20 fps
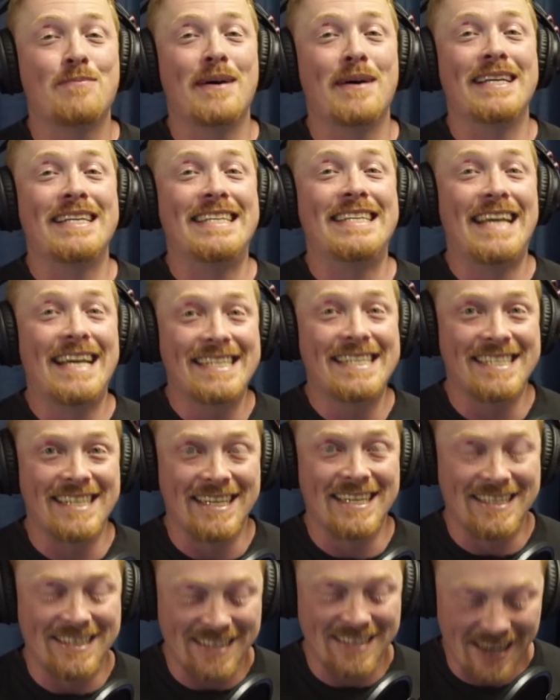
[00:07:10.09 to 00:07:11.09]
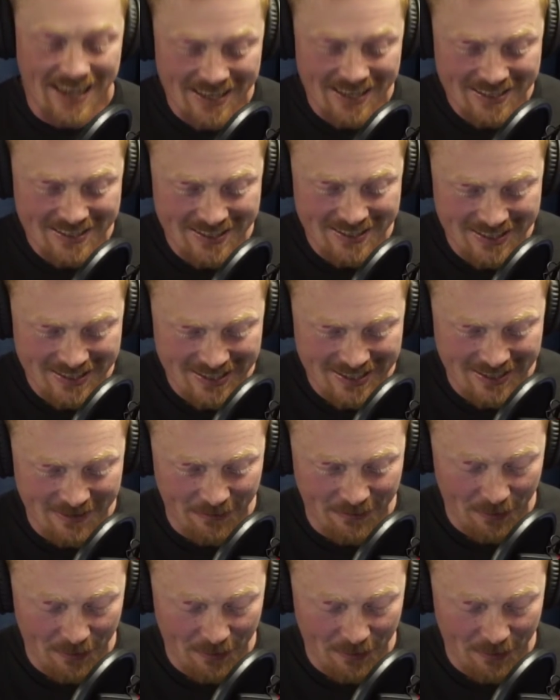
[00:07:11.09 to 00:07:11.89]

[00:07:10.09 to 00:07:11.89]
but yes, it does.